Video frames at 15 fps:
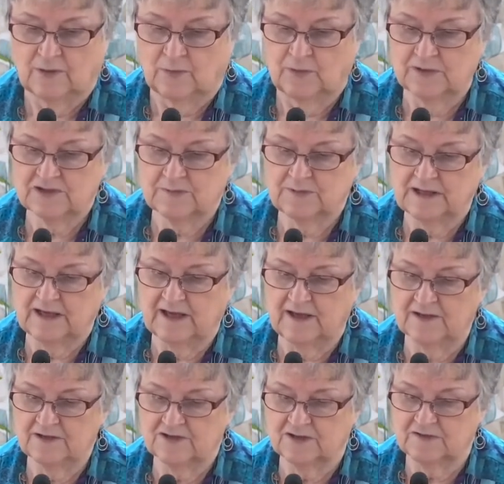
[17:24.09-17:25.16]
were to be
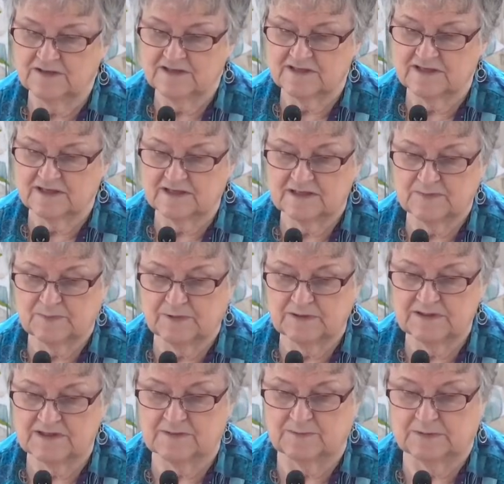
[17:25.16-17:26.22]
added to the sixth
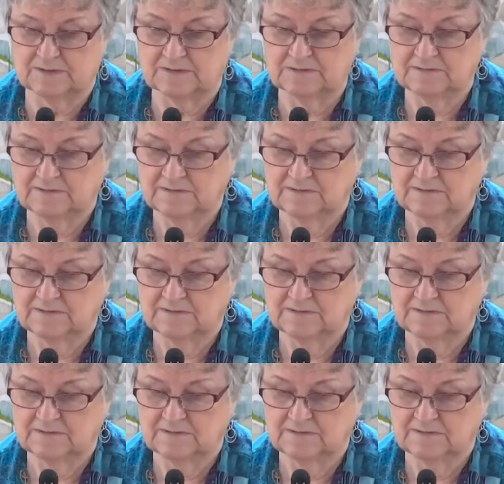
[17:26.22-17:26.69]
principle,